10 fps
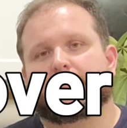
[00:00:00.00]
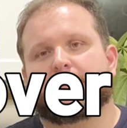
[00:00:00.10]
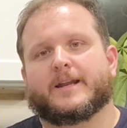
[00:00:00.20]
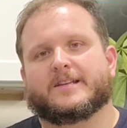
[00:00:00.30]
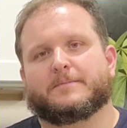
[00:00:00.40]

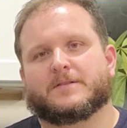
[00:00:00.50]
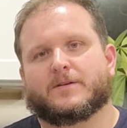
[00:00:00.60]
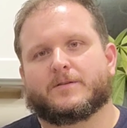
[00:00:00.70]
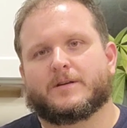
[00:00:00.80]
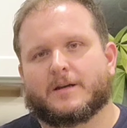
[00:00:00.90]
Today's
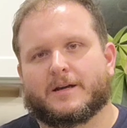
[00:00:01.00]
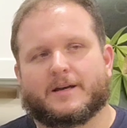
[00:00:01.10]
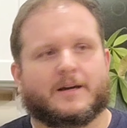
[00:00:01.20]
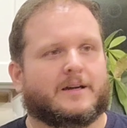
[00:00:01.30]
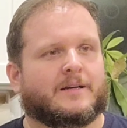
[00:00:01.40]
episode
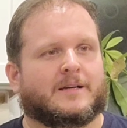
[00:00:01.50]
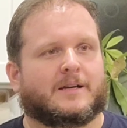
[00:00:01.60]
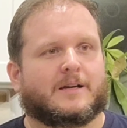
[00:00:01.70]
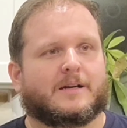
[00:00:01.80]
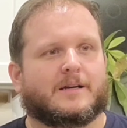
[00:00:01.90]

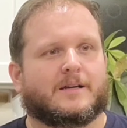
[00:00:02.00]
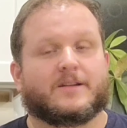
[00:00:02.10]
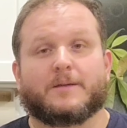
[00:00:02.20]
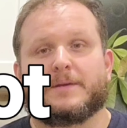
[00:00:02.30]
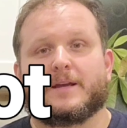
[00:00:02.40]
is
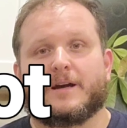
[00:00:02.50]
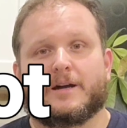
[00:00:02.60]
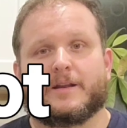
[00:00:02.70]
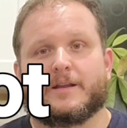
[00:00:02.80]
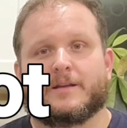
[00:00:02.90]
going to be
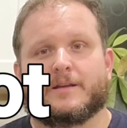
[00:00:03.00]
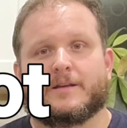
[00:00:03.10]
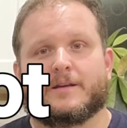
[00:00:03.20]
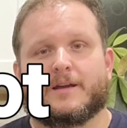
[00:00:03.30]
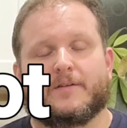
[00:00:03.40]
on
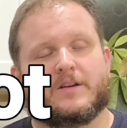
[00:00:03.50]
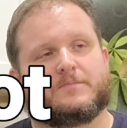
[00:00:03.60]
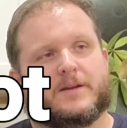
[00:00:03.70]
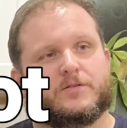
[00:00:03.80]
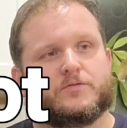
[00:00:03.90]
a very
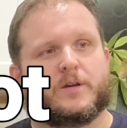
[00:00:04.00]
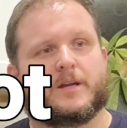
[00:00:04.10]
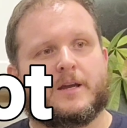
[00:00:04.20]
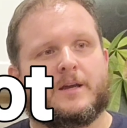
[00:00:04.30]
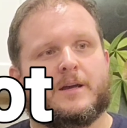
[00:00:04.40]
special
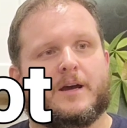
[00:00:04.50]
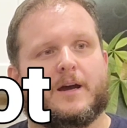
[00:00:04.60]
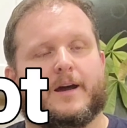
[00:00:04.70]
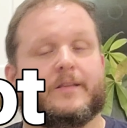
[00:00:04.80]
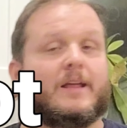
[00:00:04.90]
drink.
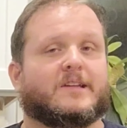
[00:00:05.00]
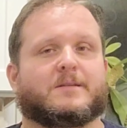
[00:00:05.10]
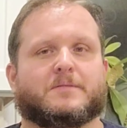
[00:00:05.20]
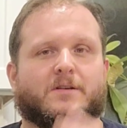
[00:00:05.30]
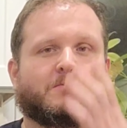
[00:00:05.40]
On the
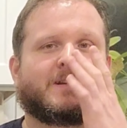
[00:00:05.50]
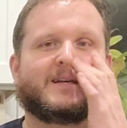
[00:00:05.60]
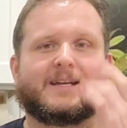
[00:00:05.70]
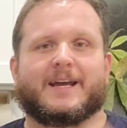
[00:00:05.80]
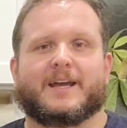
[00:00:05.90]
last episode, we
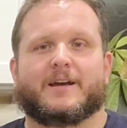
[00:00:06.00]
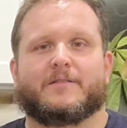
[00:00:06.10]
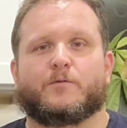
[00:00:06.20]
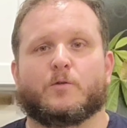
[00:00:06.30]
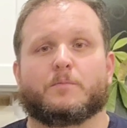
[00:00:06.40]
did
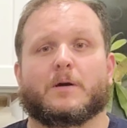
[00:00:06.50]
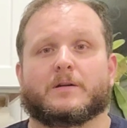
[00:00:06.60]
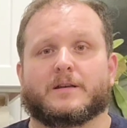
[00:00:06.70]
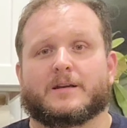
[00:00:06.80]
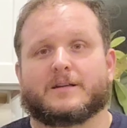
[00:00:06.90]
a
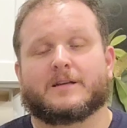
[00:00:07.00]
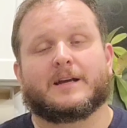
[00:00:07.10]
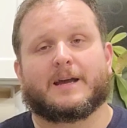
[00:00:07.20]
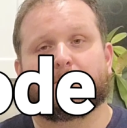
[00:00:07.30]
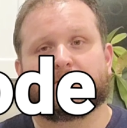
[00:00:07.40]
four-part
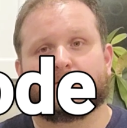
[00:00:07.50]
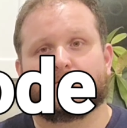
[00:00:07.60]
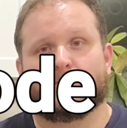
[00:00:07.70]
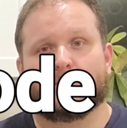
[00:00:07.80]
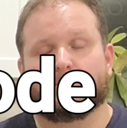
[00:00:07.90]

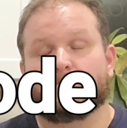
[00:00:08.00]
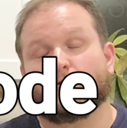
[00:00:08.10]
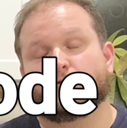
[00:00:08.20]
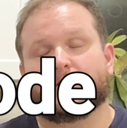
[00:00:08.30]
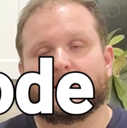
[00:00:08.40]
episode,
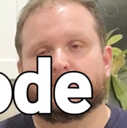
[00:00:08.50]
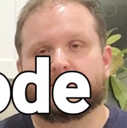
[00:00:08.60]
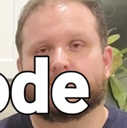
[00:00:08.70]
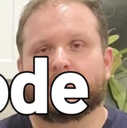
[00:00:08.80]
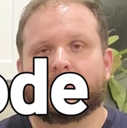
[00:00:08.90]
four-drink
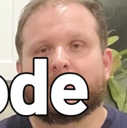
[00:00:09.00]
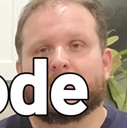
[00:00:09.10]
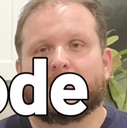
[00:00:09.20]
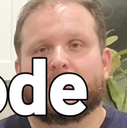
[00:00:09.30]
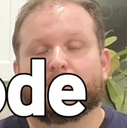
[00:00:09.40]
episode
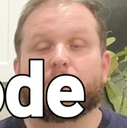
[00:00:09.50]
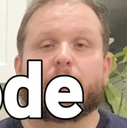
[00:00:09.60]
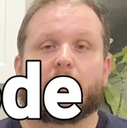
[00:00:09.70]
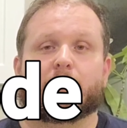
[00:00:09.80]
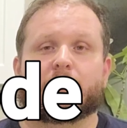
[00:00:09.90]
for New
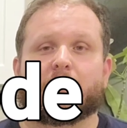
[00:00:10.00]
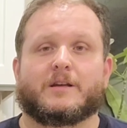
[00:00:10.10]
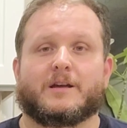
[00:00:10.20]
Year's,